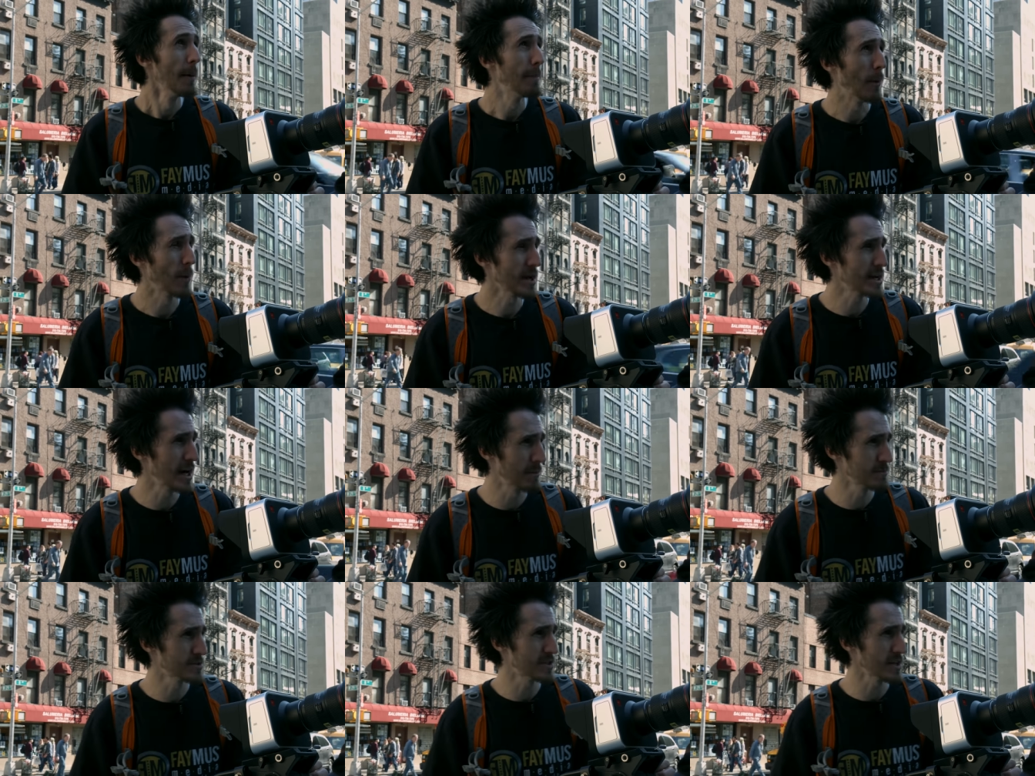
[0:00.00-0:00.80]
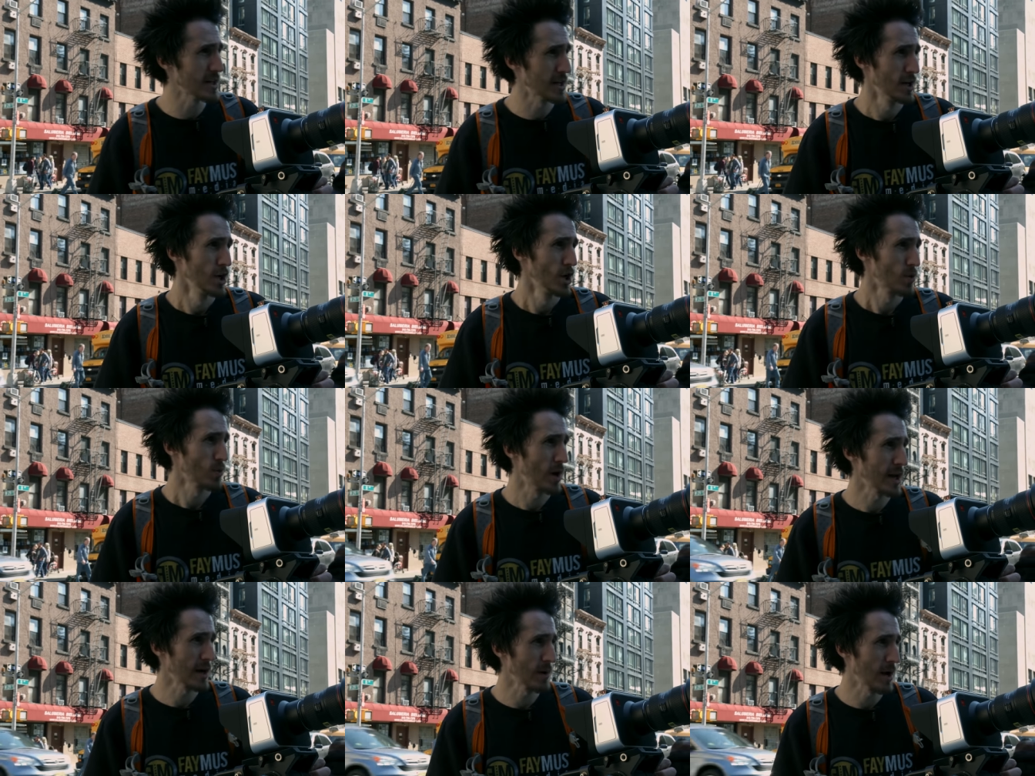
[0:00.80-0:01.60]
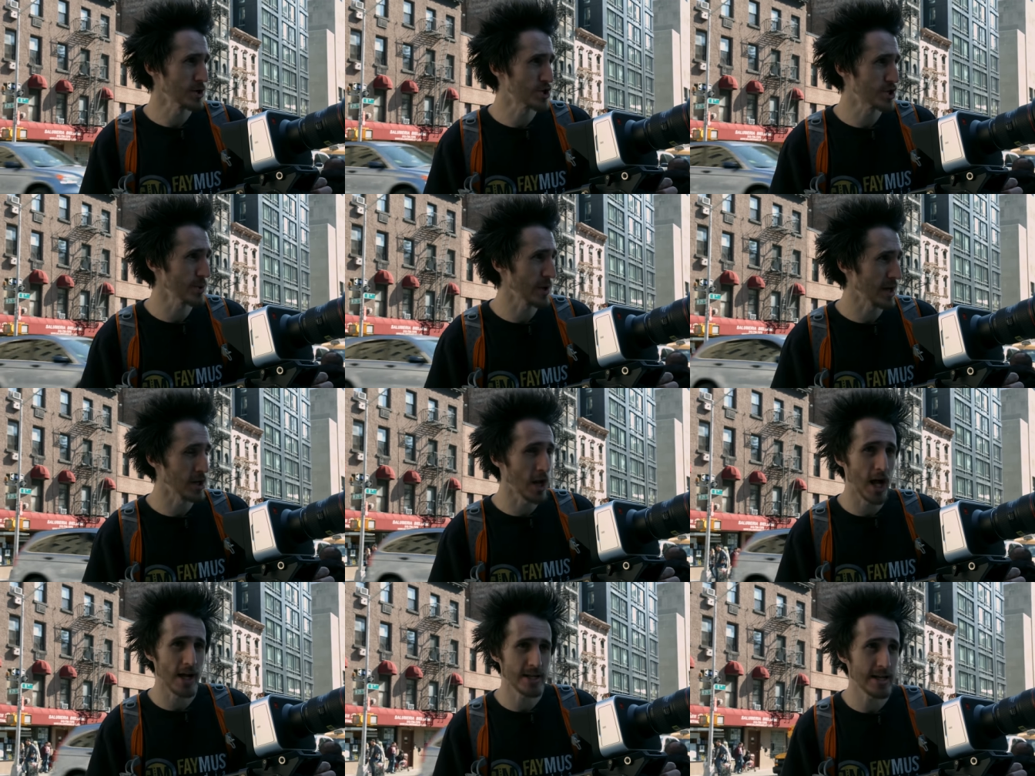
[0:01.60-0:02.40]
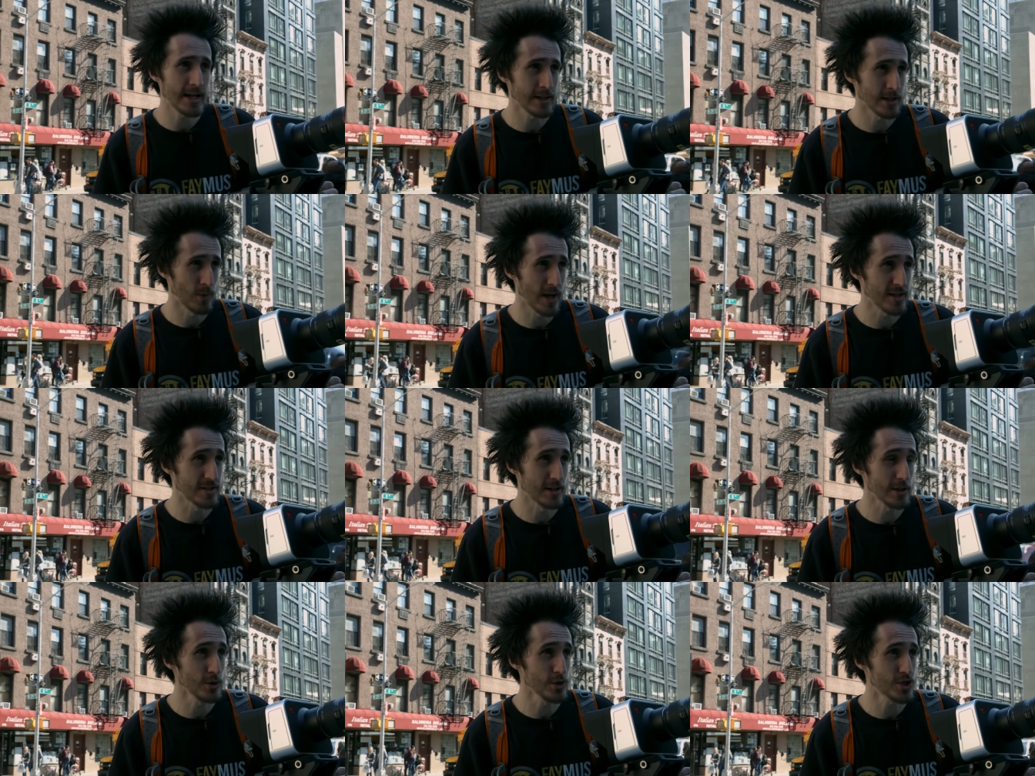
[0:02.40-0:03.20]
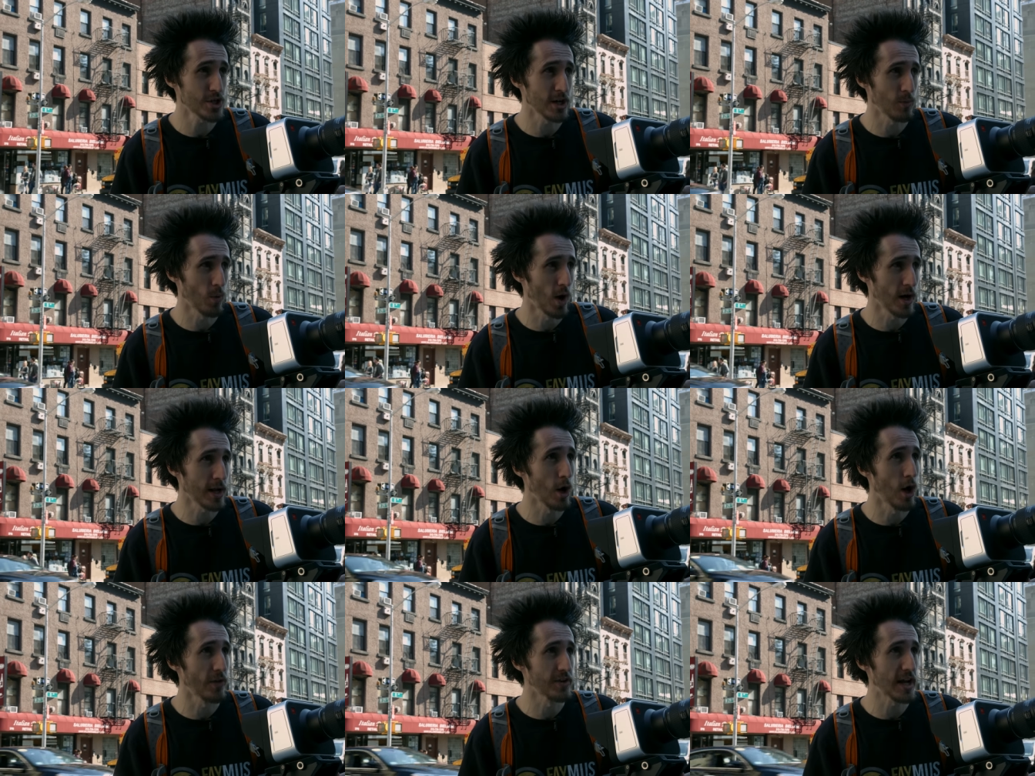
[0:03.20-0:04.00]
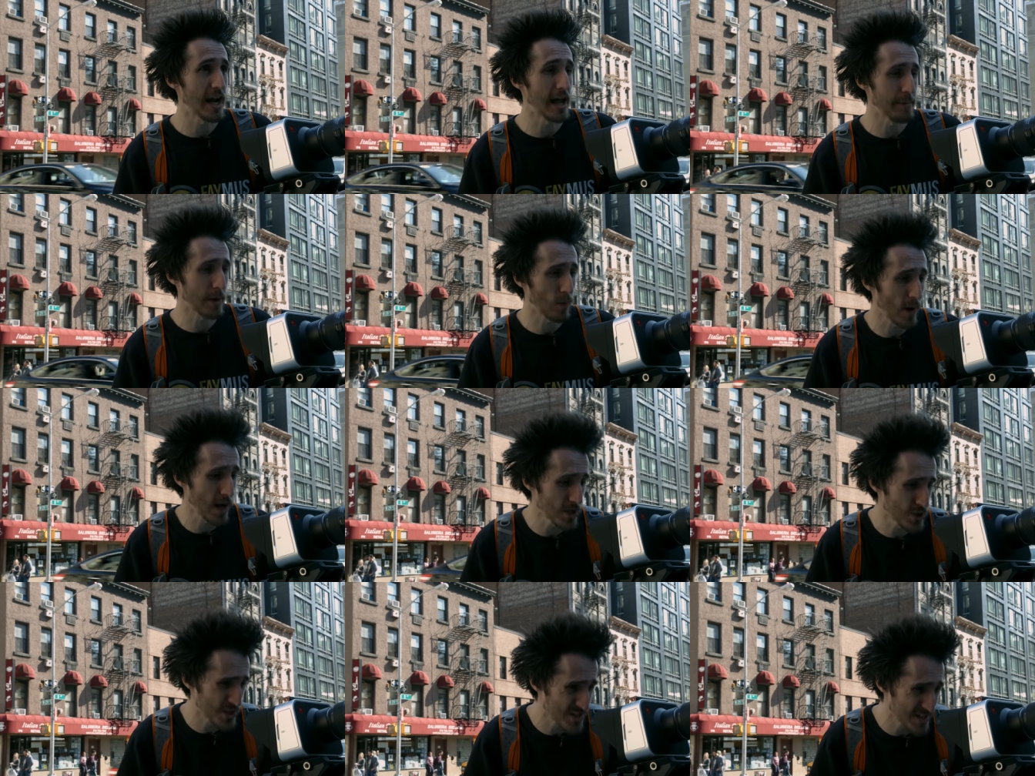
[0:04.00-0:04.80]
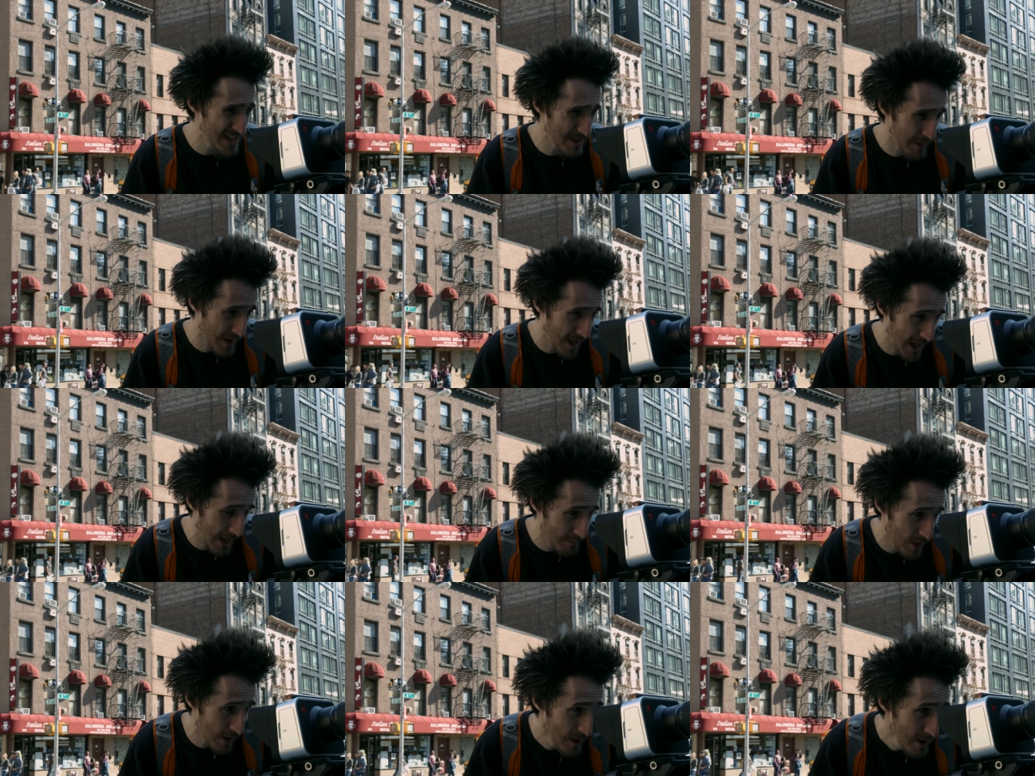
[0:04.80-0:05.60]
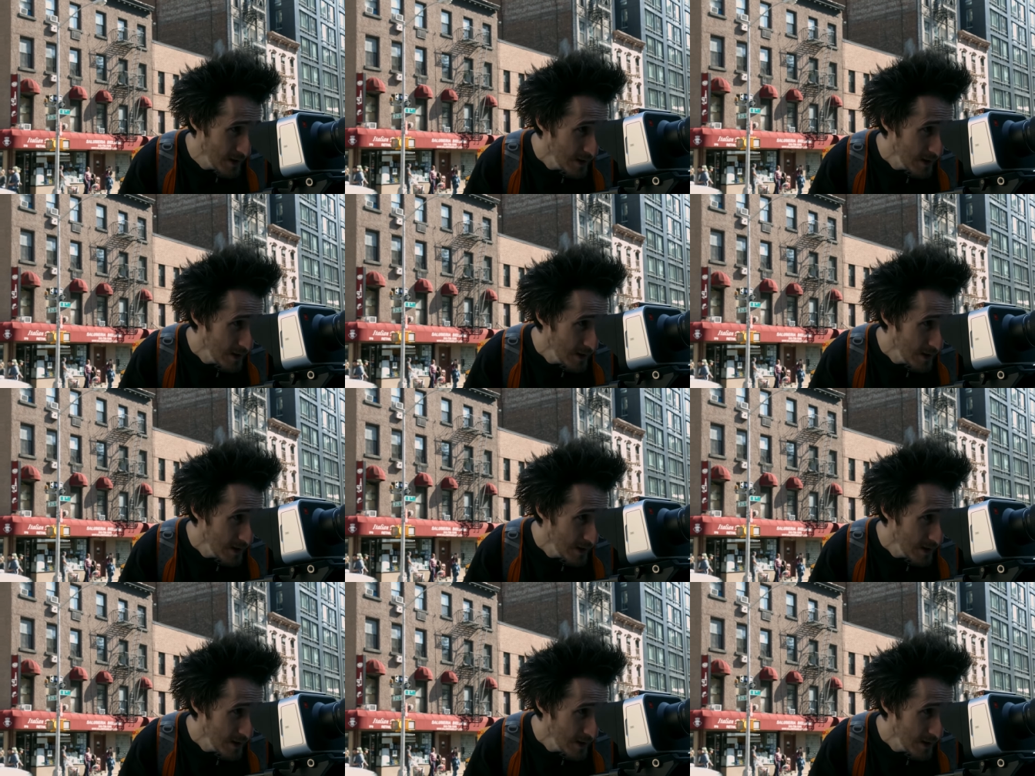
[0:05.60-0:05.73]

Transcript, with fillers: But when it comes to running around shooting and not needing the resolution and wanting all the dynamic range, the cinema camera